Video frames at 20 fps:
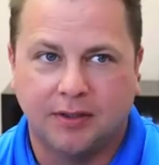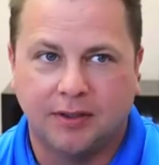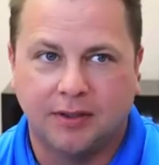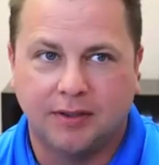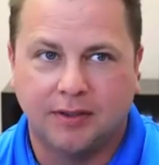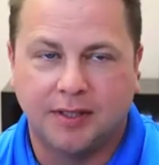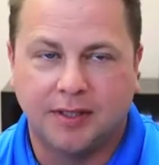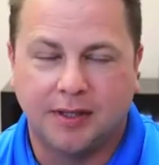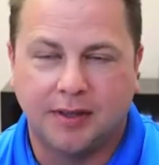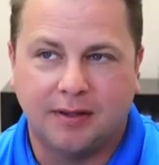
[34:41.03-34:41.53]

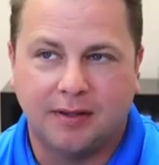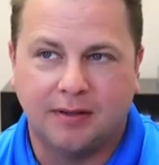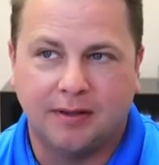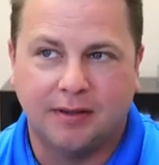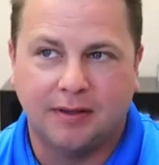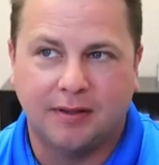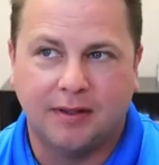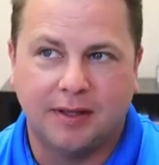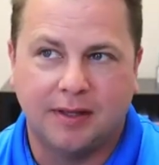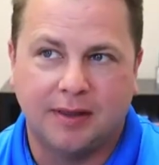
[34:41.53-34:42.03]
Did
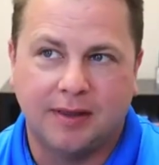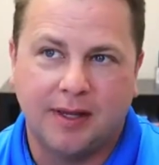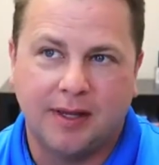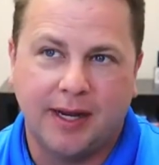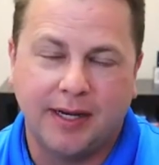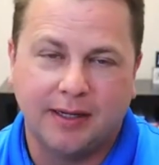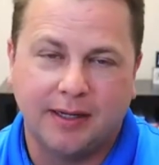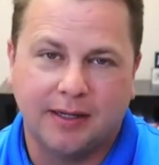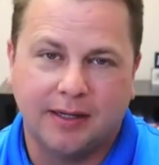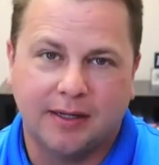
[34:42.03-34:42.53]
did
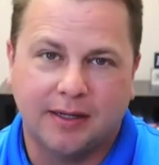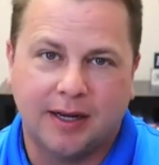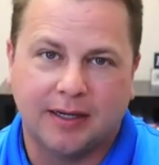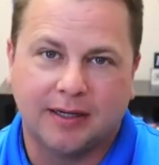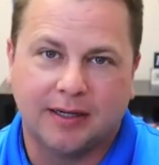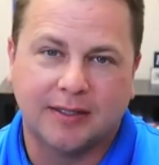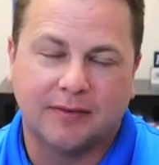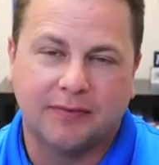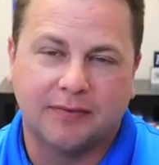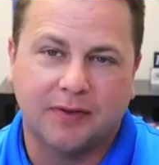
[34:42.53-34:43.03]
that co-
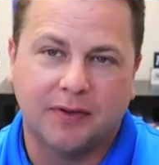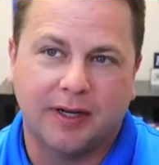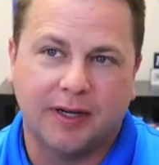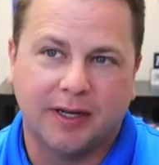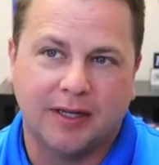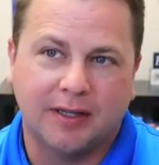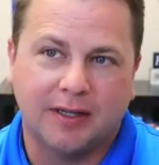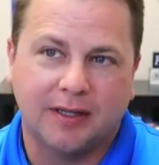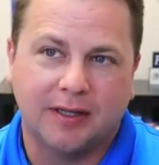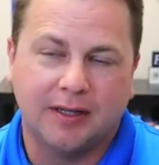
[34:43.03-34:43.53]
because I feel like
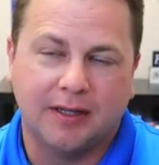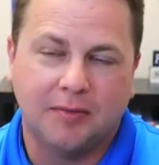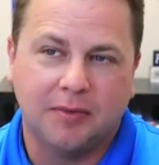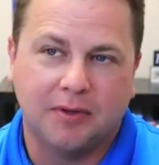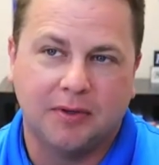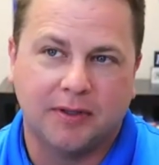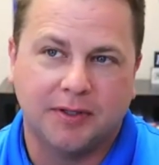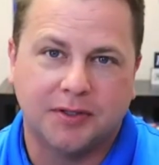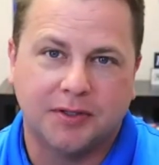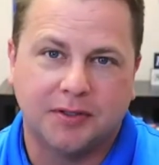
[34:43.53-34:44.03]
in the
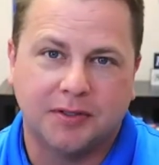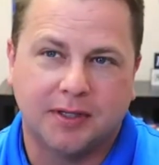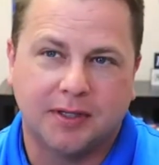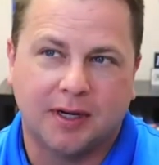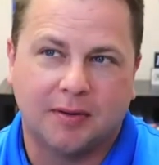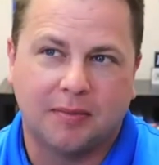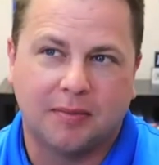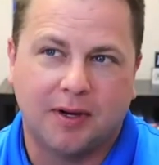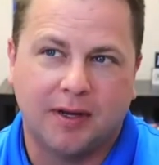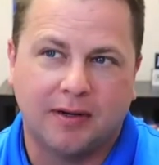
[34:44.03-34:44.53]
email that you sent,
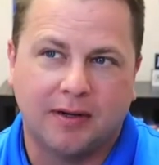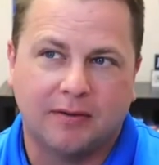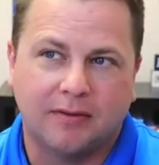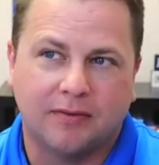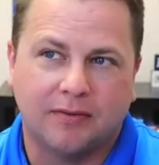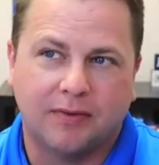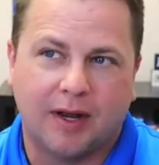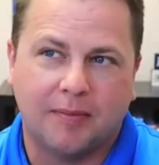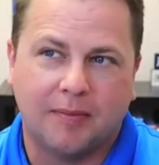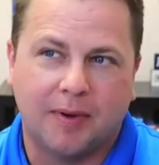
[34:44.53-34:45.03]

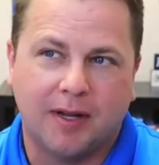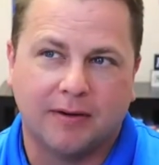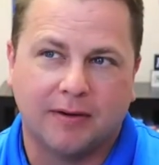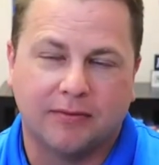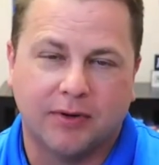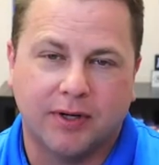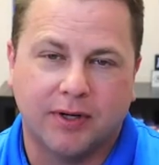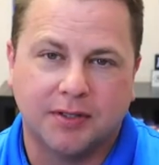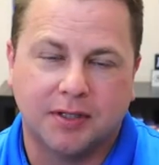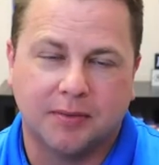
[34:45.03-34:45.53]
I might have
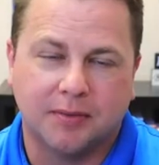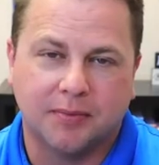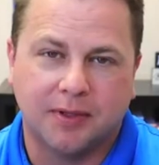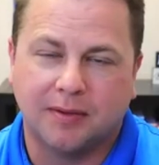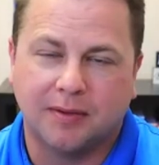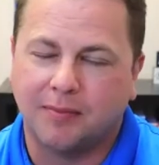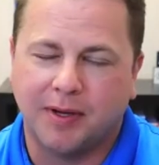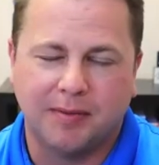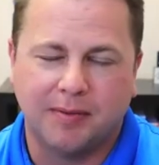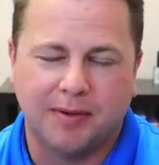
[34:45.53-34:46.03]
read
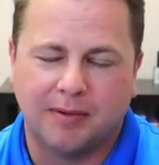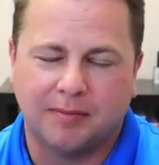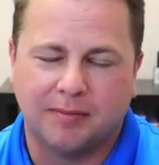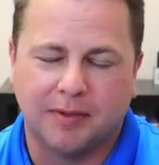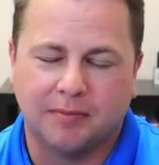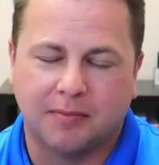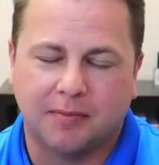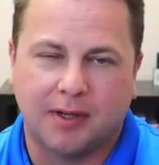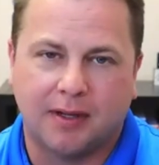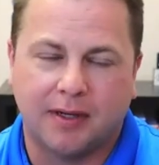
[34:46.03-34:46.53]
something, maybe I'm
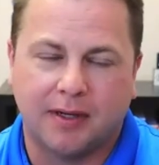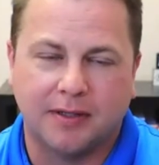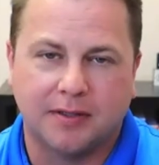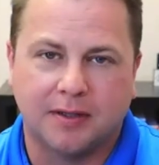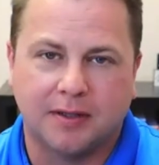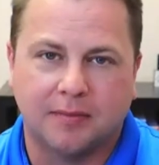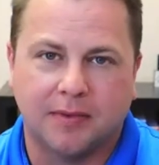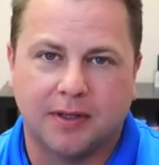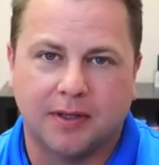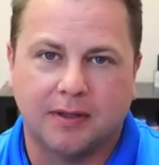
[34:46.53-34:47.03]
implying
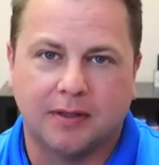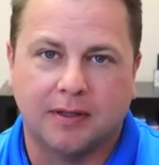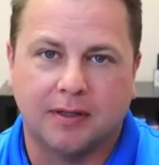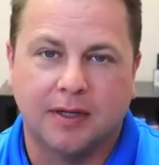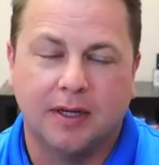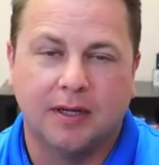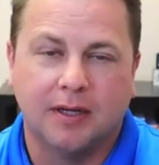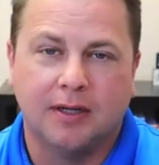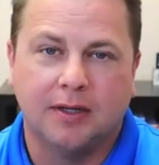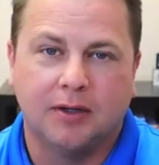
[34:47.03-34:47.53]
something,
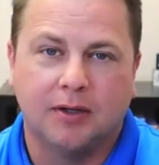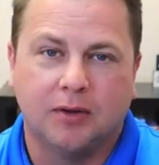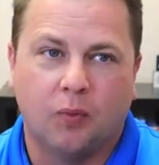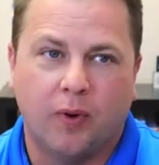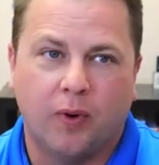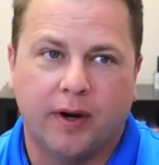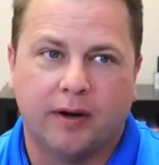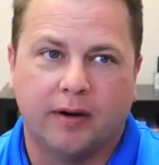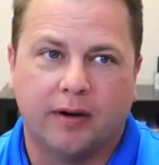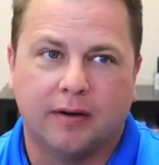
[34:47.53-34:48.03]

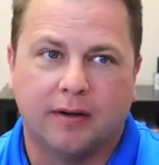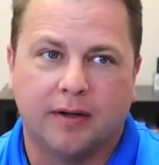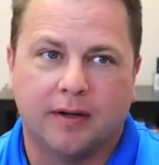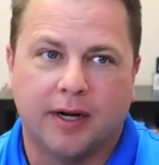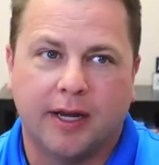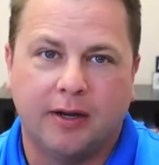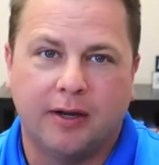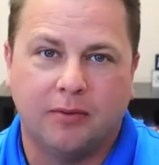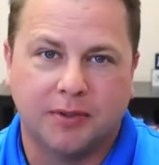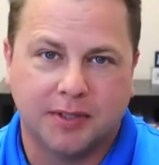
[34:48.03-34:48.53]
where
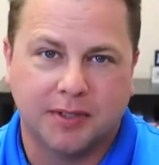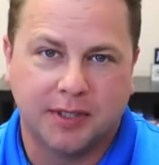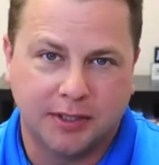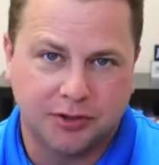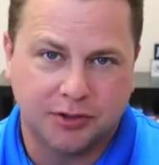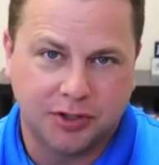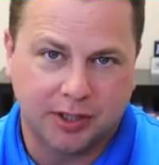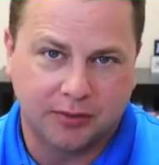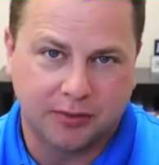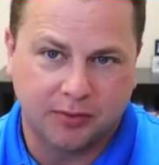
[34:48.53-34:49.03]
he was saying
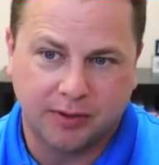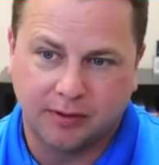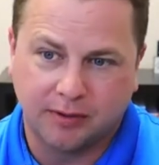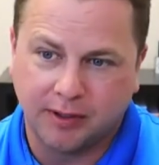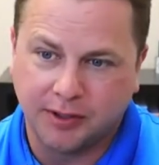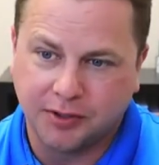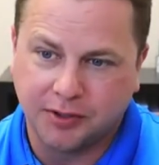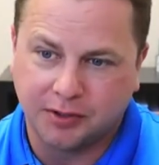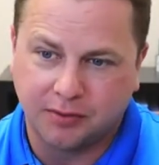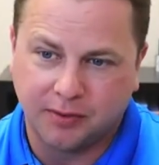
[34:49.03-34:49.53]
check with your
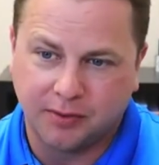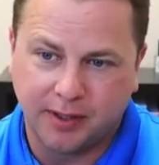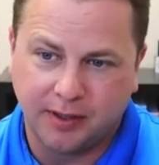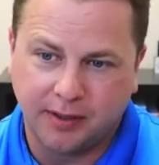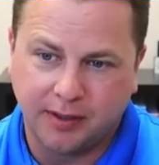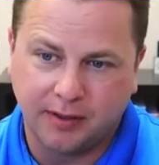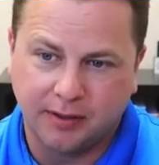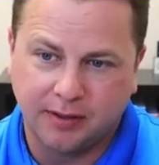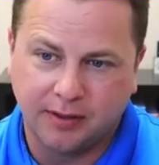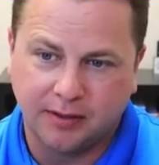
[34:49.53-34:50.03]
H O A?